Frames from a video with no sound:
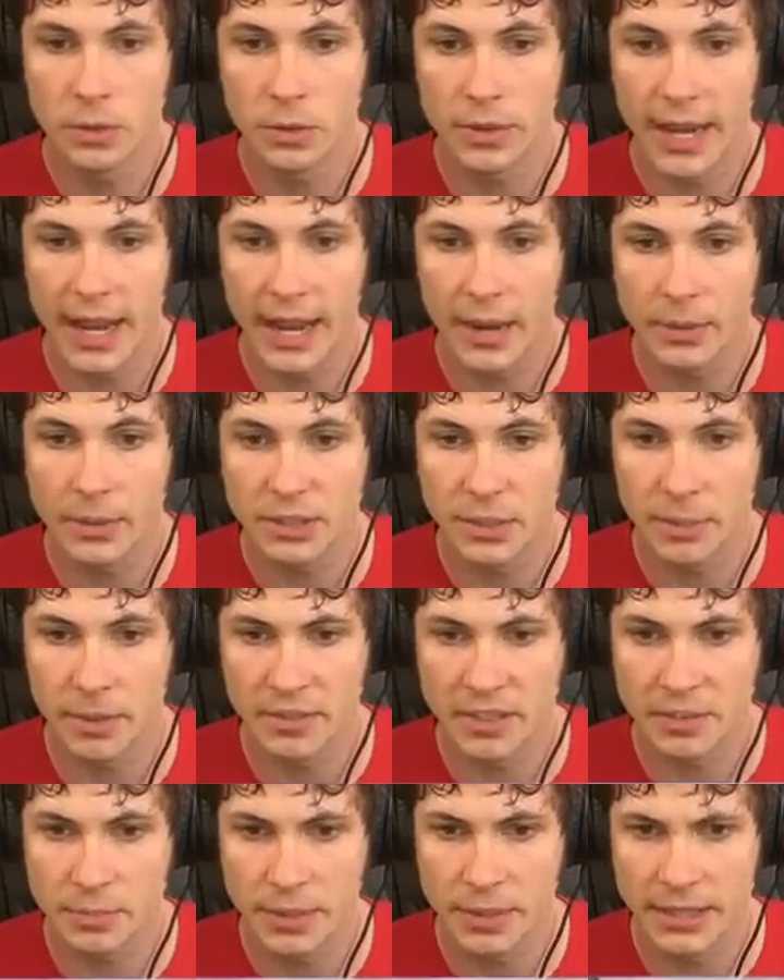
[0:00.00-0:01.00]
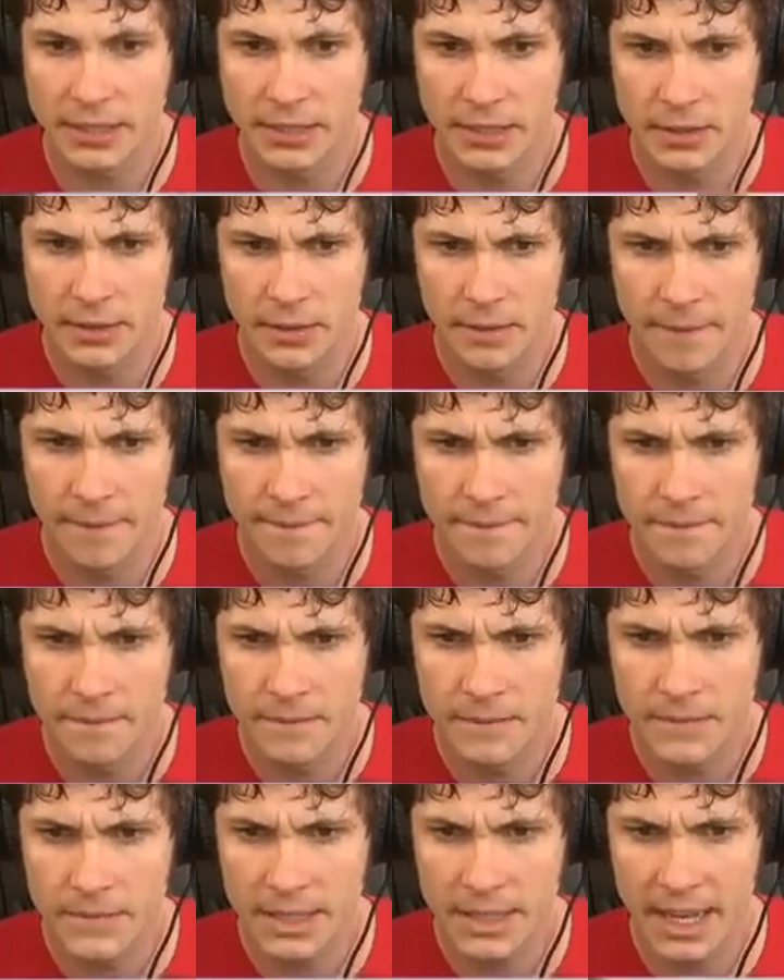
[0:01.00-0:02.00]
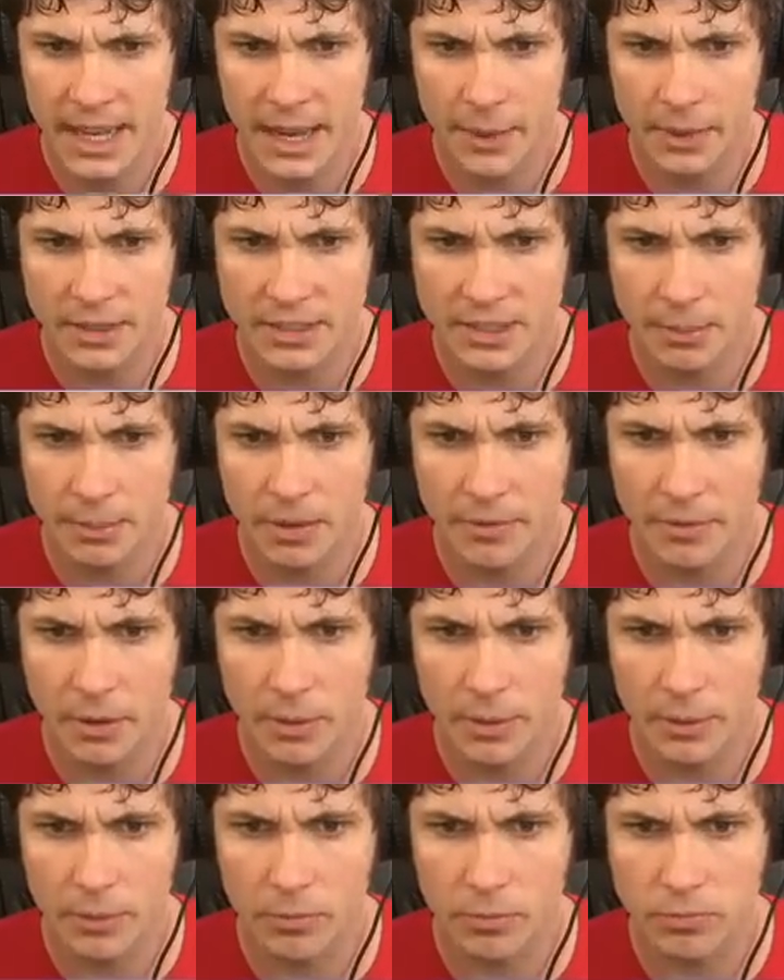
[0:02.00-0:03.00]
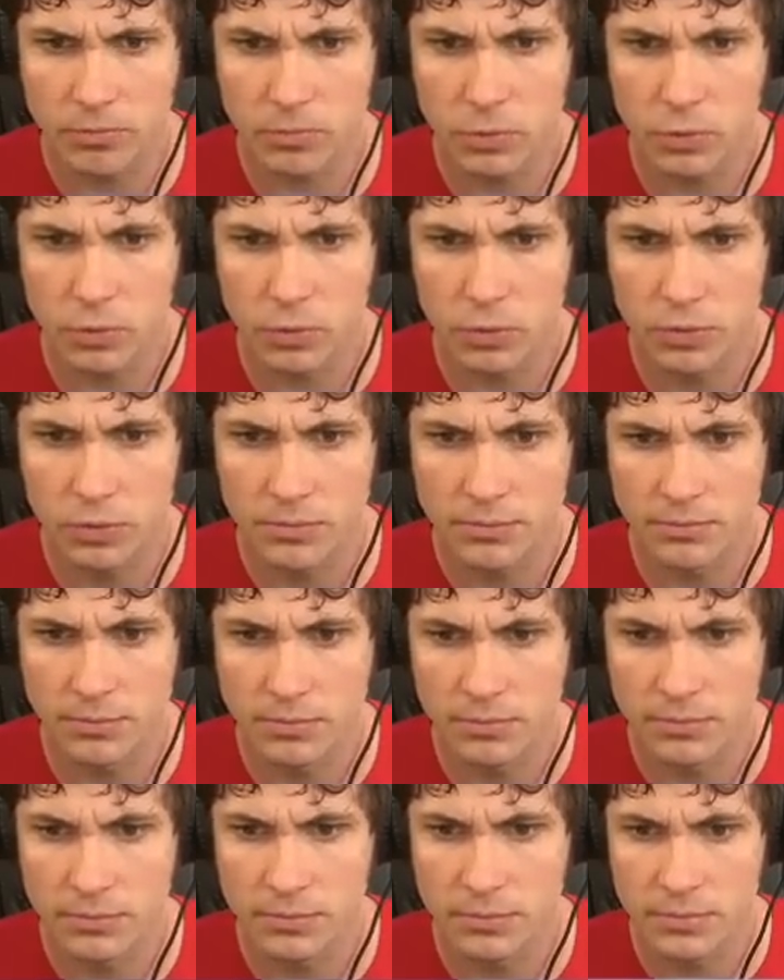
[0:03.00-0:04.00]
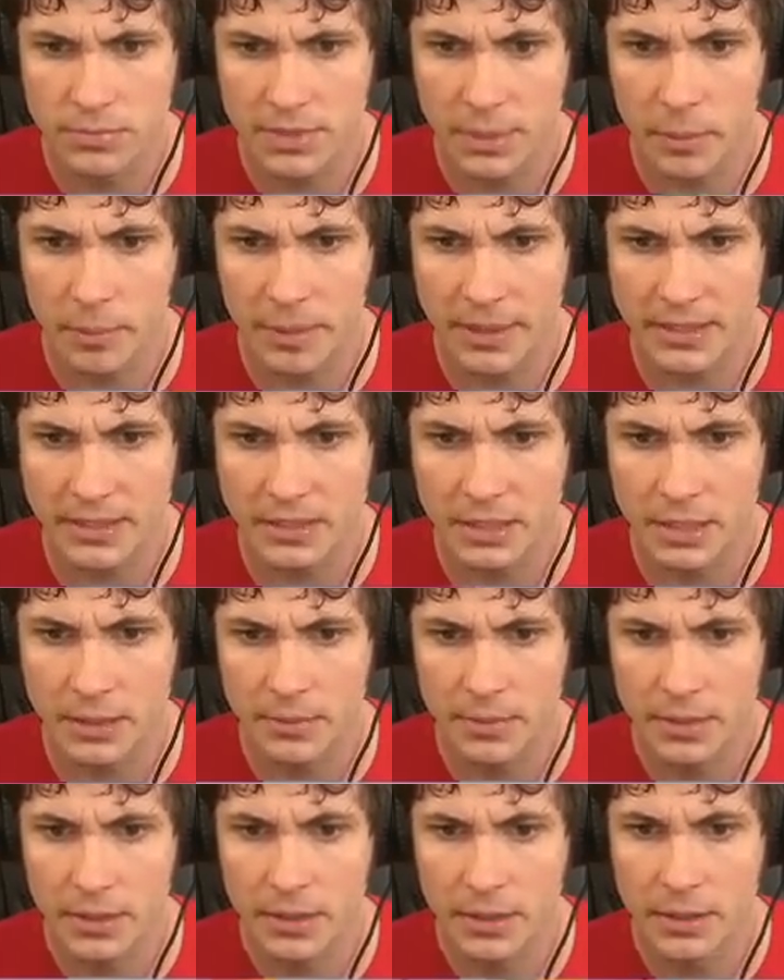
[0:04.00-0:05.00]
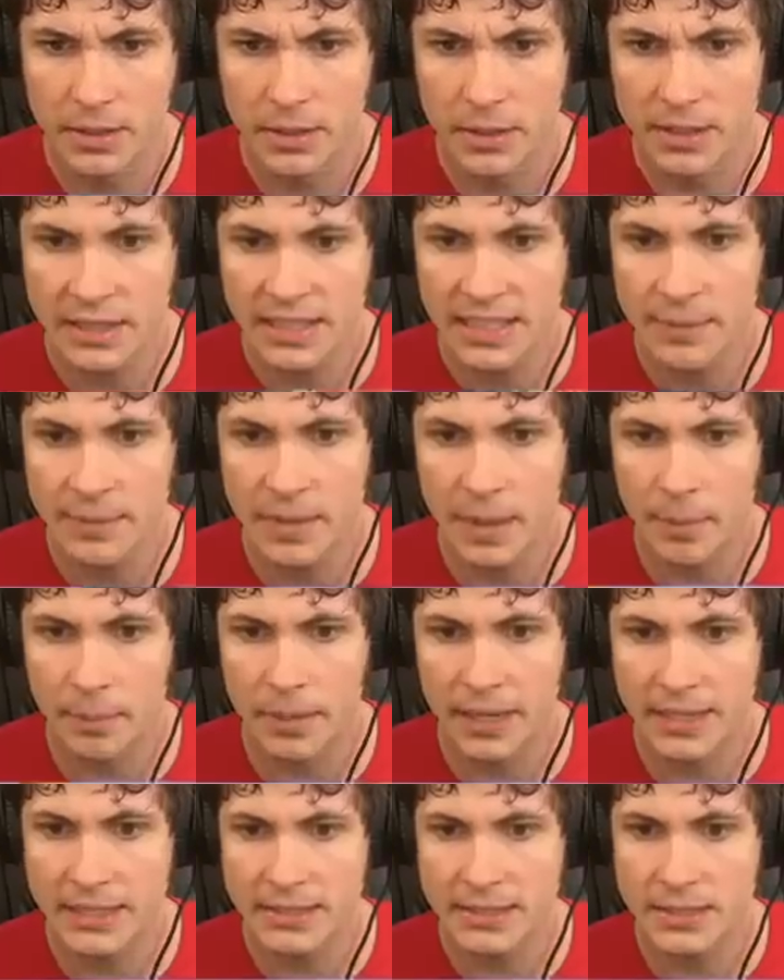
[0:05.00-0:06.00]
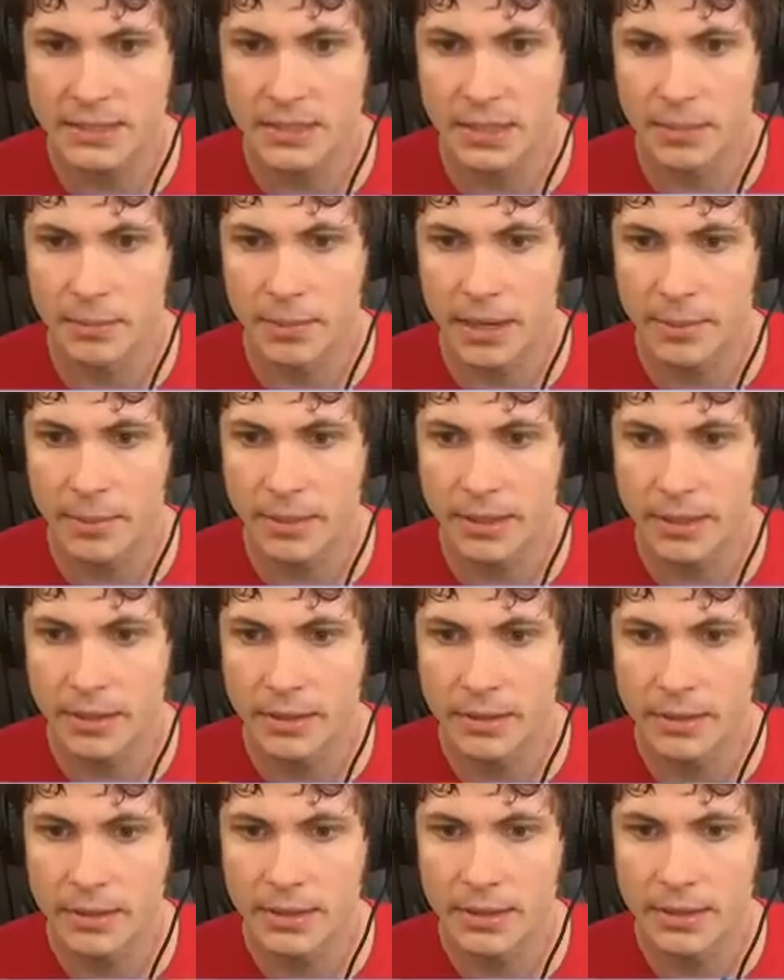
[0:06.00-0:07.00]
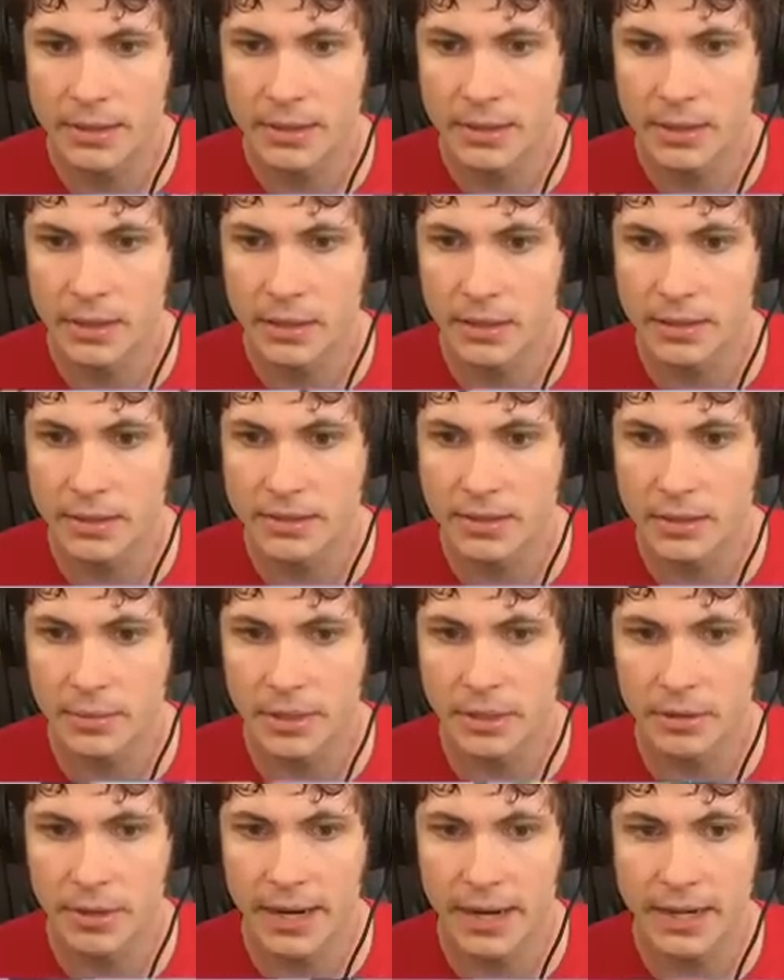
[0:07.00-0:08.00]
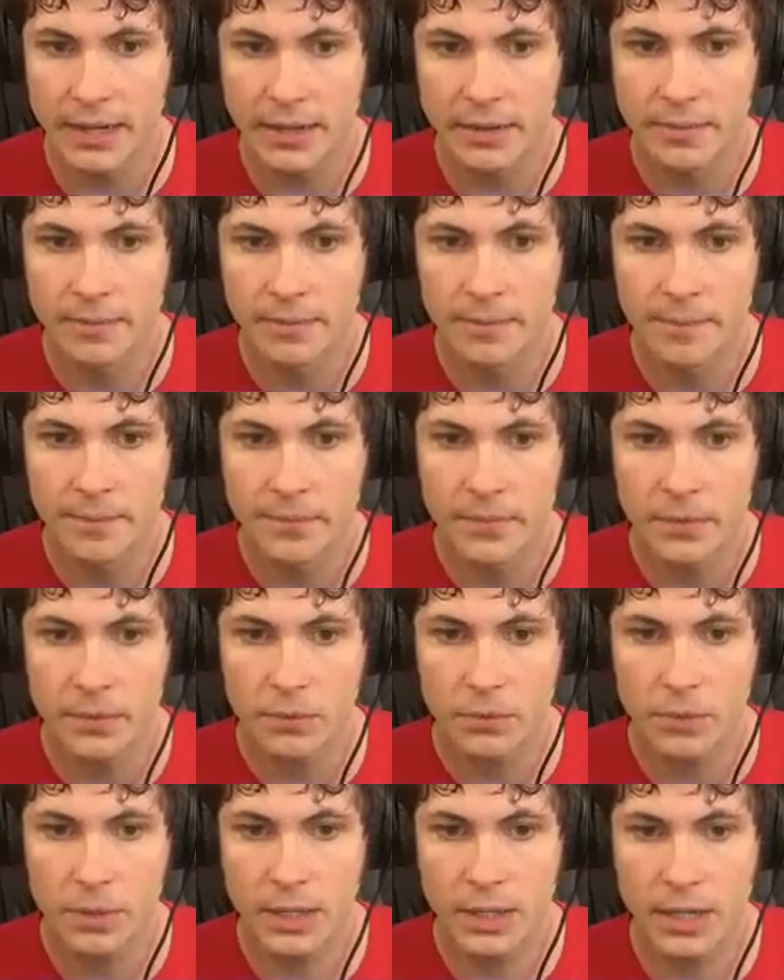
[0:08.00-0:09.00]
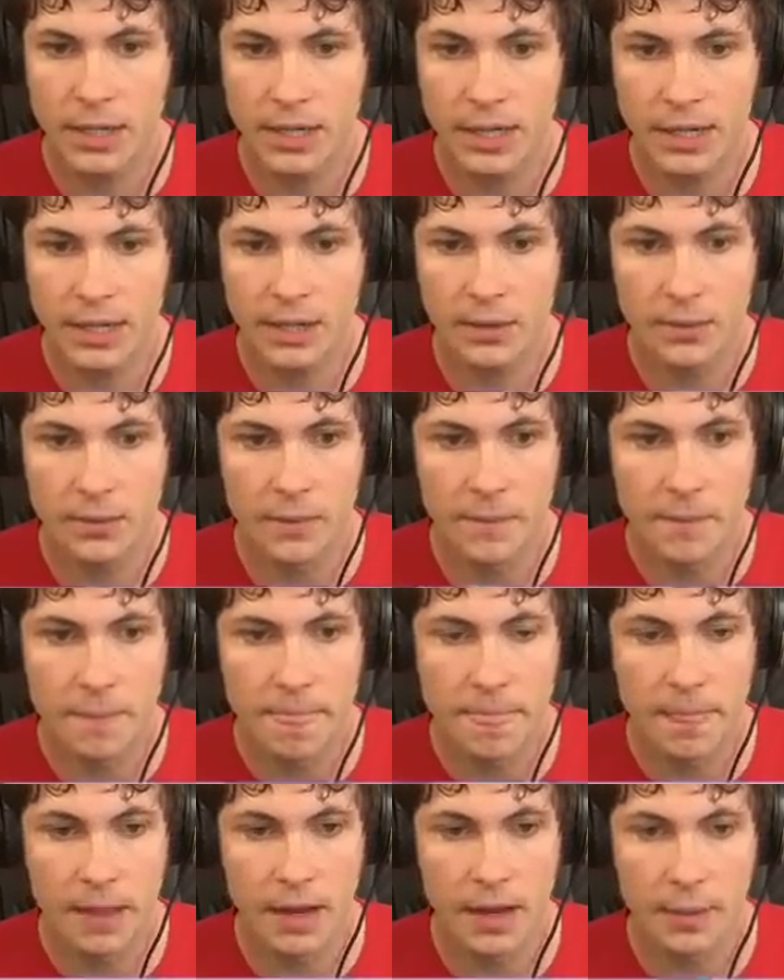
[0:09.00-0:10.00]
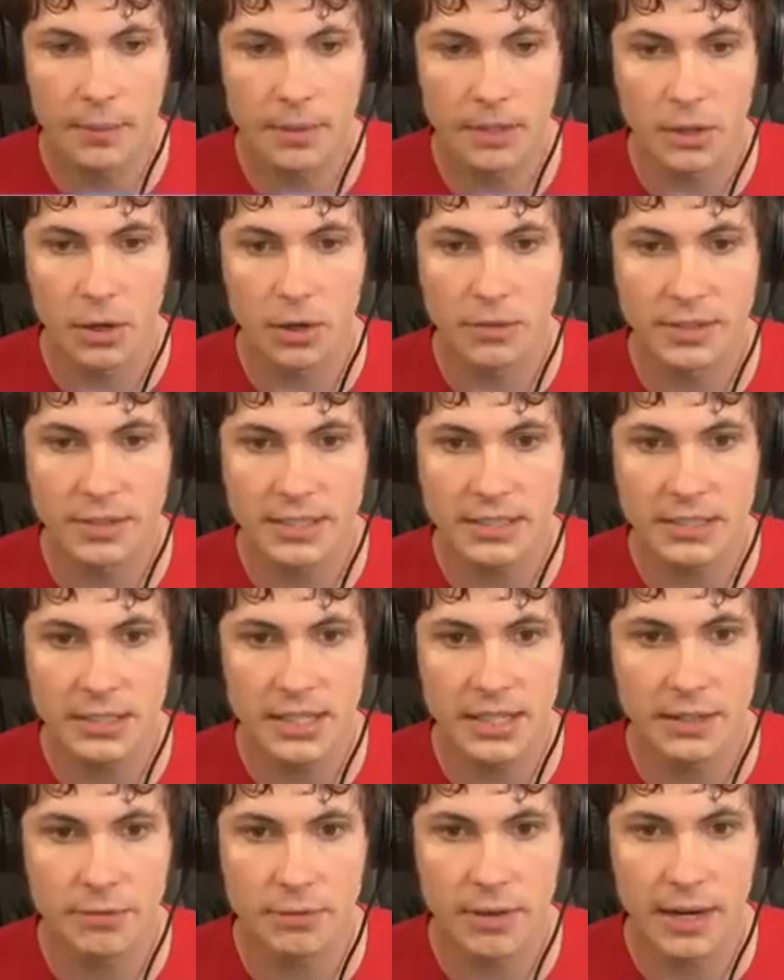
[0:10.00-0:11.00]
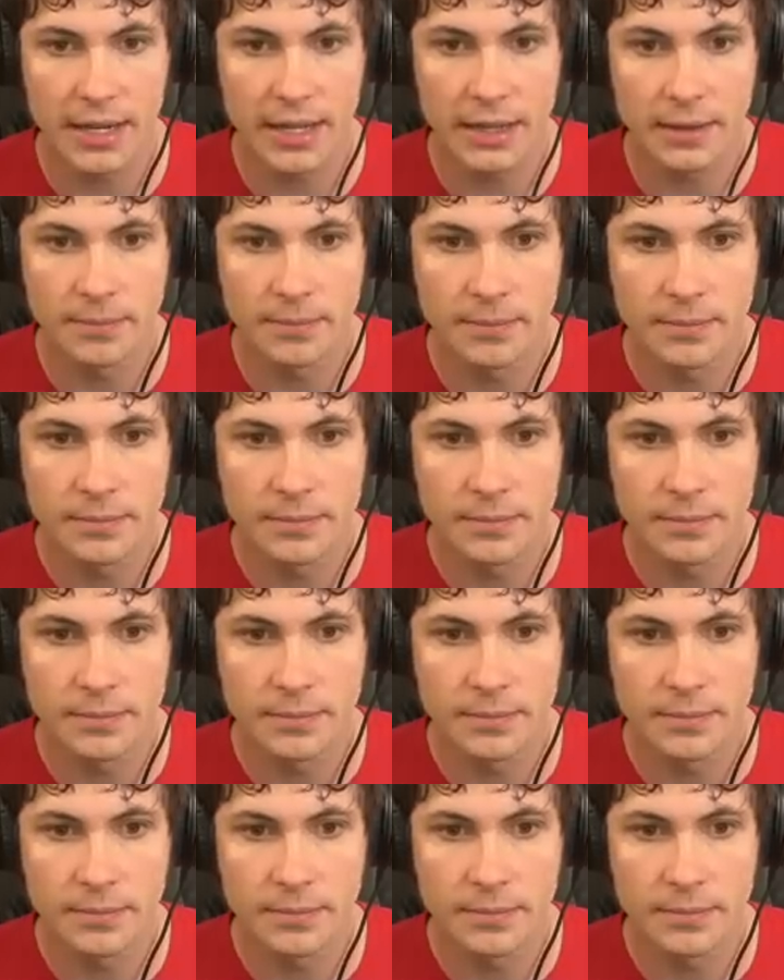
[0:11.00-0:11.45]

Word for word: go. Ooh, yeah, I want to jump off this bridge. Yeah, I want to jump off. Oh, Mm, mm. Give me a place to jump. Give me a place to jump, baby. Oh, this is going to be great. Woohoo! Right, I'm going to go over this cliff right here.